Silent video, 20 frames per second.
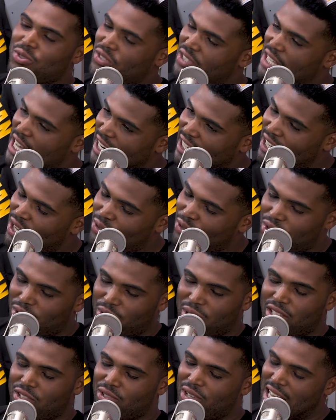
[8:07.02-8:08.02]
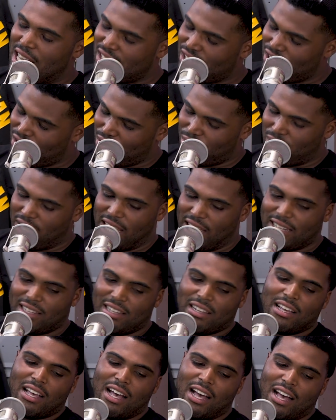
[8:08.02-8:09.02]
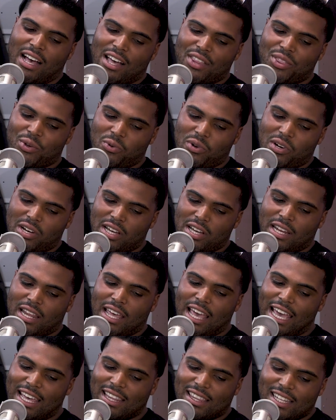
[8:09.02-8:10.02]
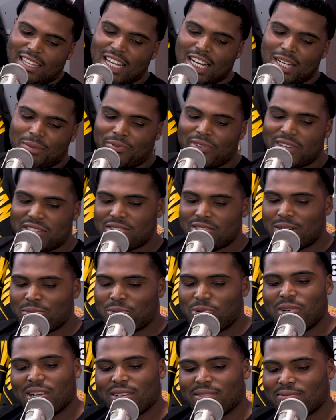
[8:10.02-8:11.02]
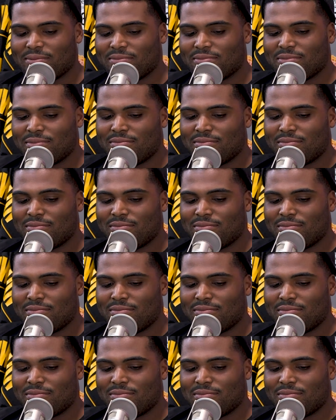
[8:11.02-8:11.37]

You just gotta go do it. You guys should do that. The Wood, and then Nutty Professor #1.